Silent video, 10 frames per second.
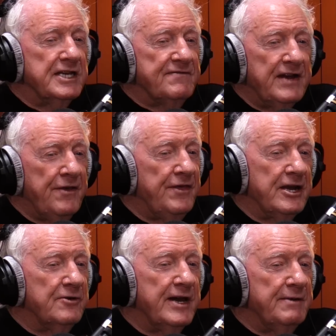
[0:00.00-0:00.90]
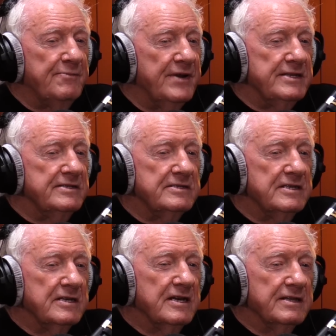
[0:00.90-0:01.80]
give anything away in print
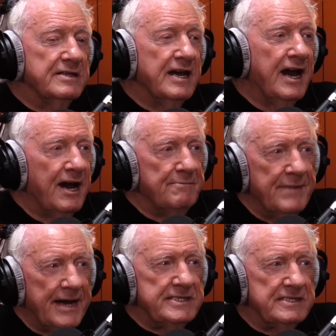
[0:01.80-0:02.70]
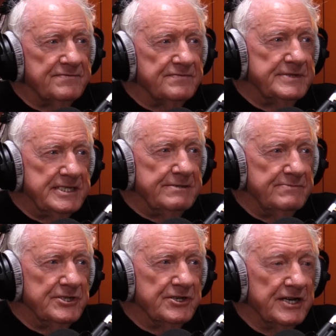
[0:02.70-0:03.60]
that I might have
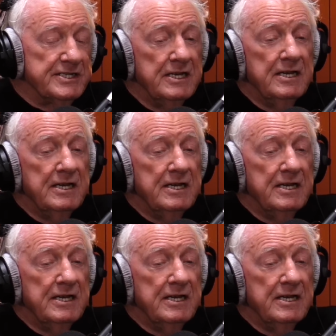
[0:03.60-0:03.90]
stumbled across.